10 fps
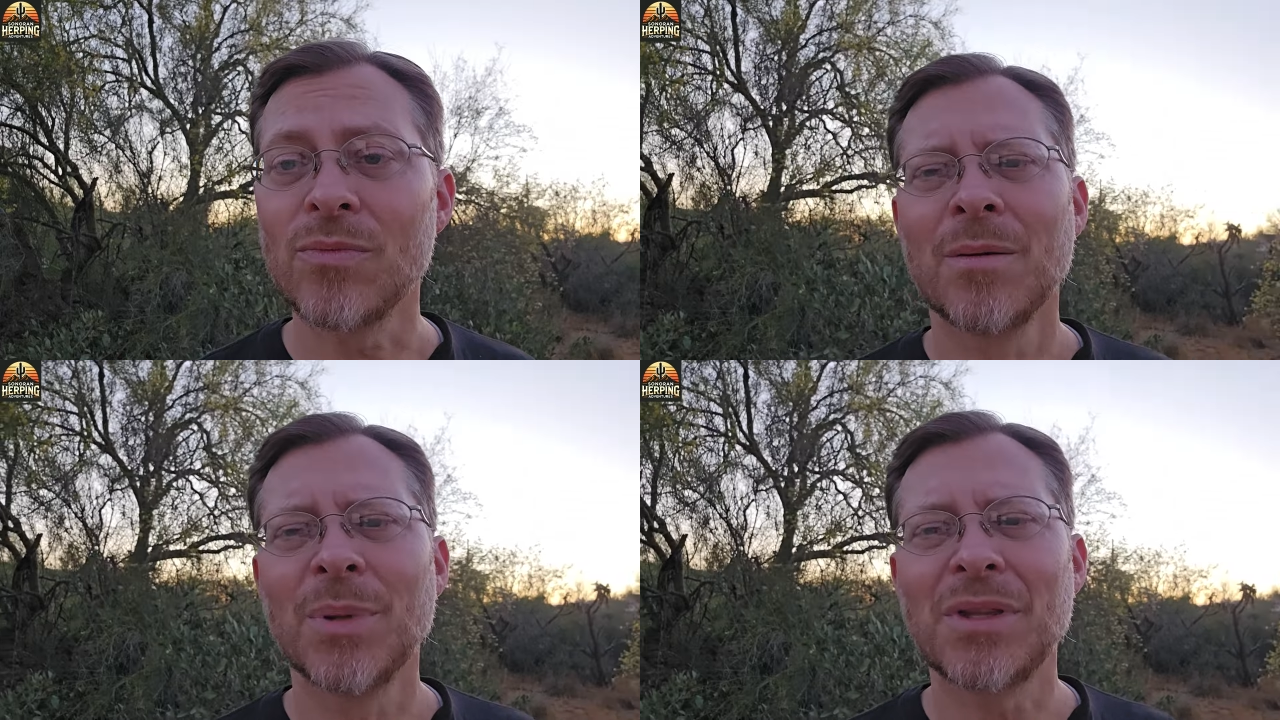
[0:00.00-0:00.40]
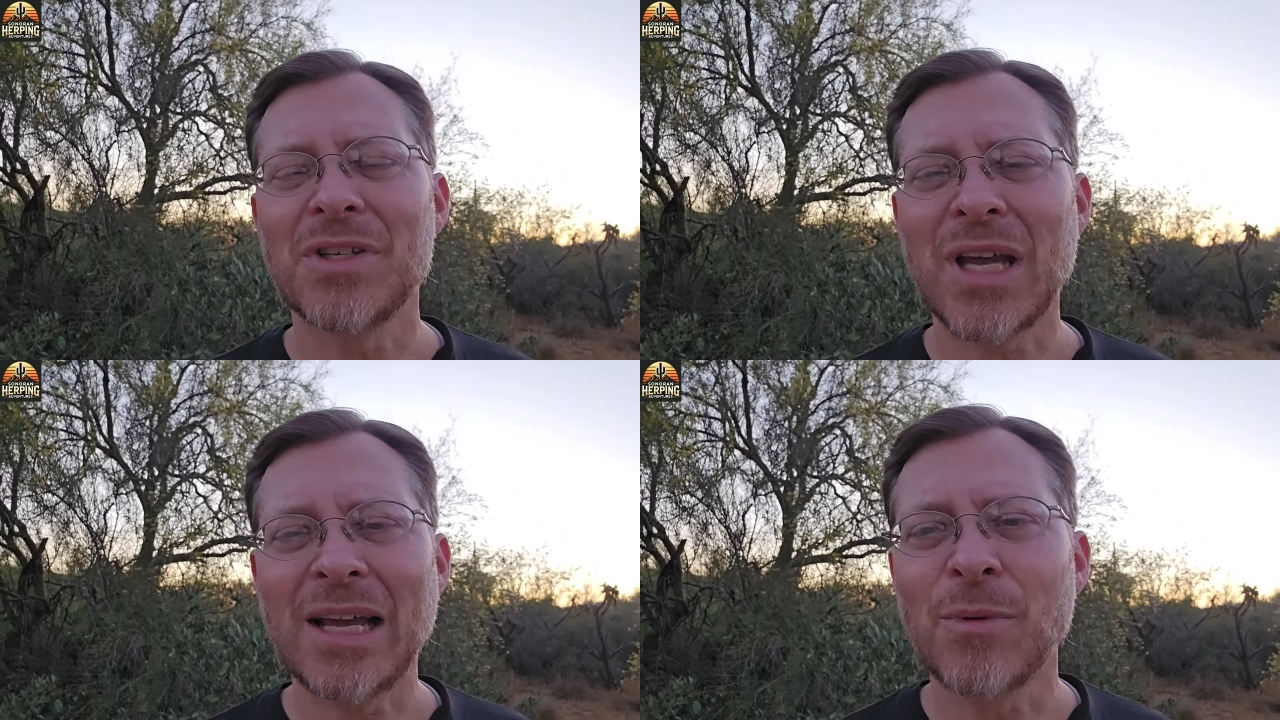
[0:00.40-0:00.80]
But the
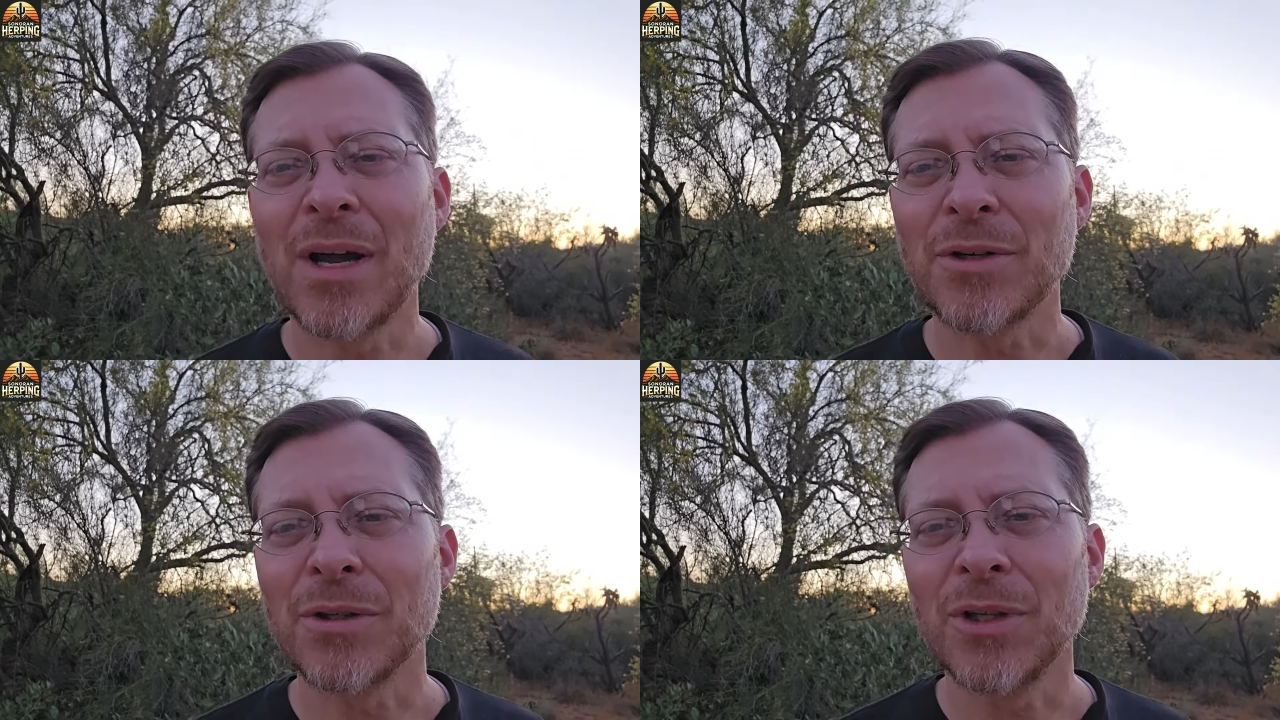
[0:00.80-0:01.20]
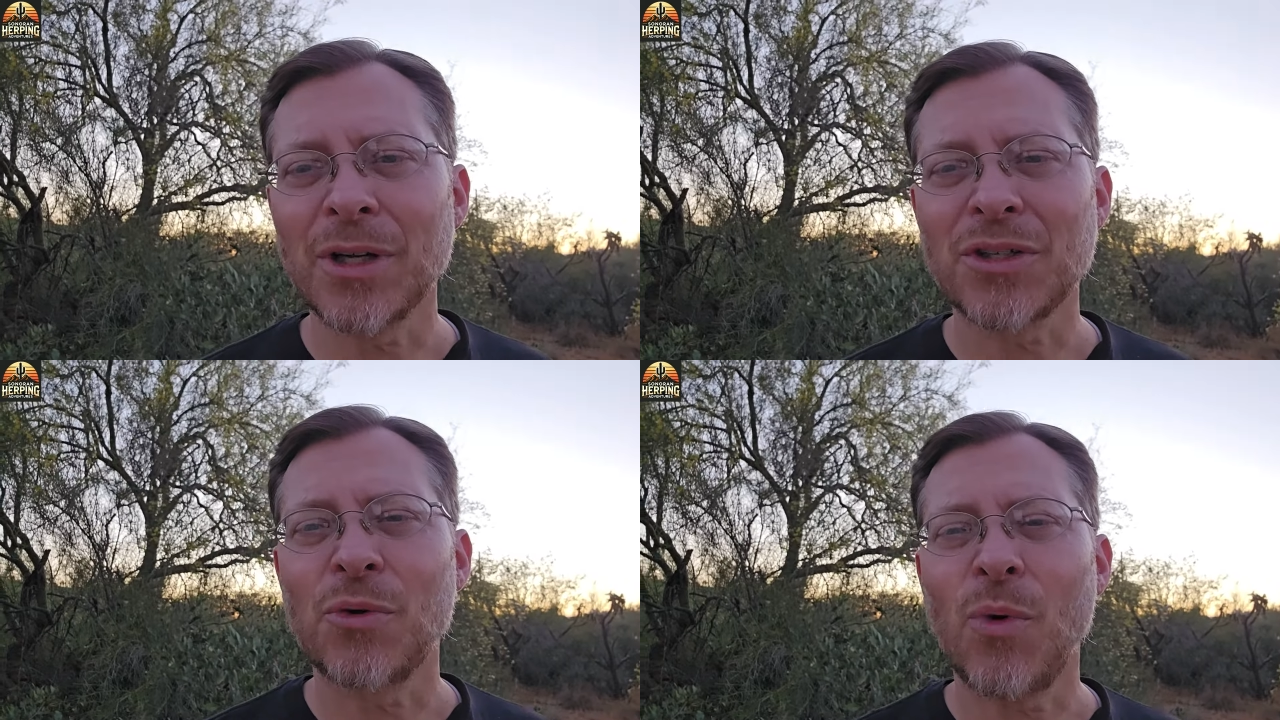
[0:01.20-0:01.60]
Sidewinder
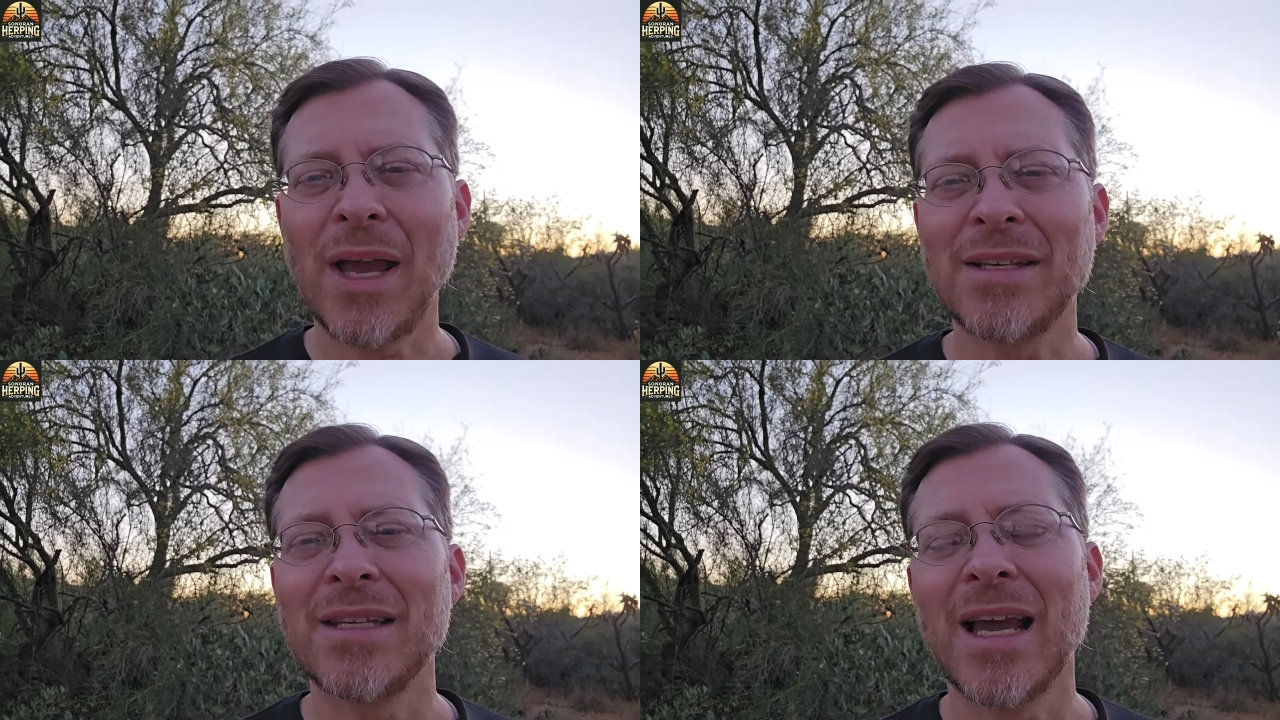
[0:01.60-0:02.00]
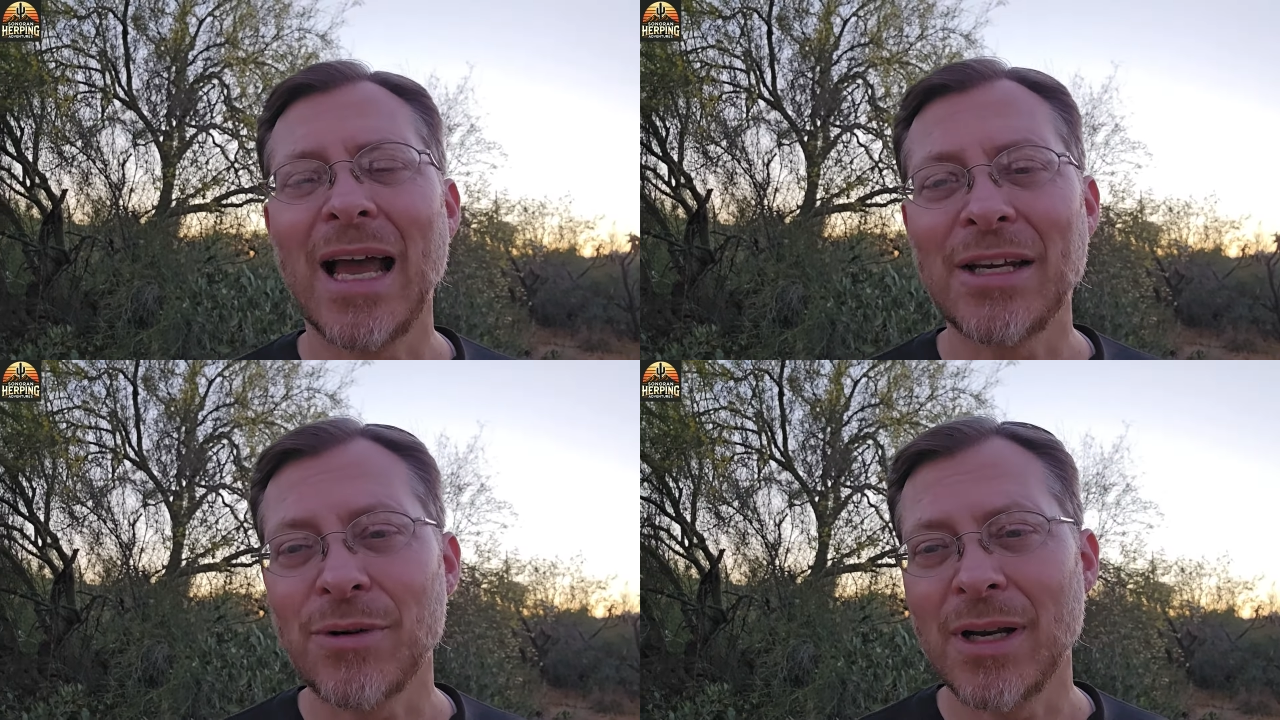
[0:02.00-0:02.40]
looked quite
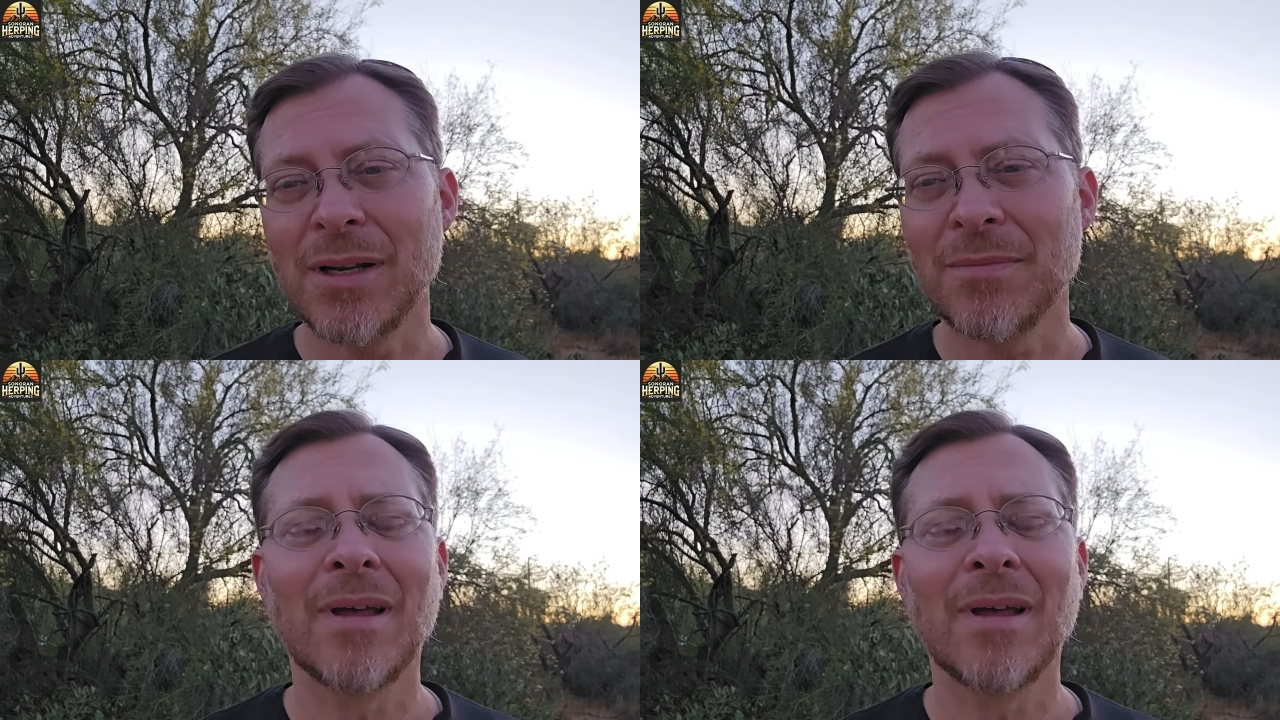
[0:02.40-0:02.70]
dehydrated,